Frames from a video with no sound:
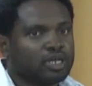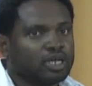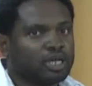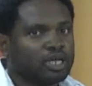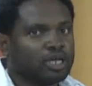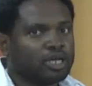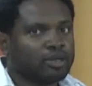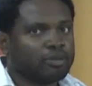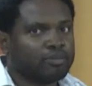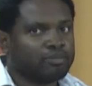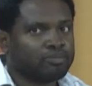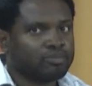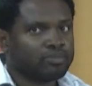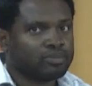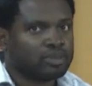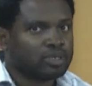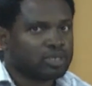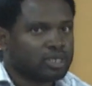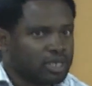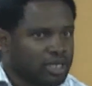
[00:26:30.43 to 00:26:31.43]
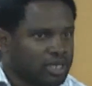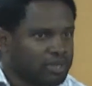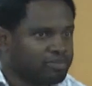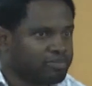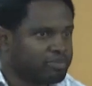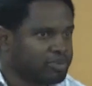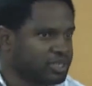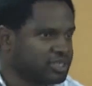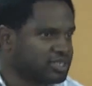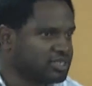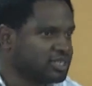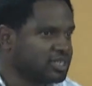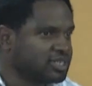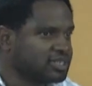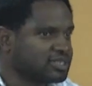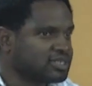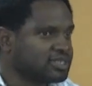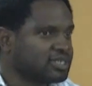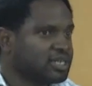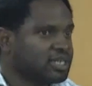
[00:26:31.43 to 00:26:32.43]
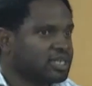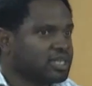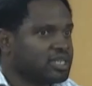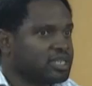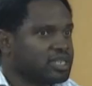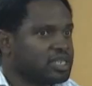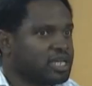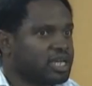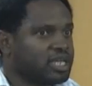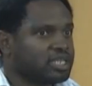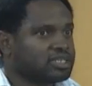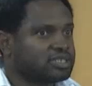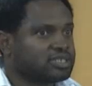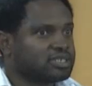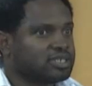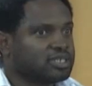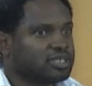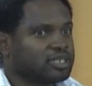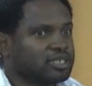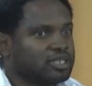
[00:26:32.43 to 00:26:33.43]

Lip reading: a business that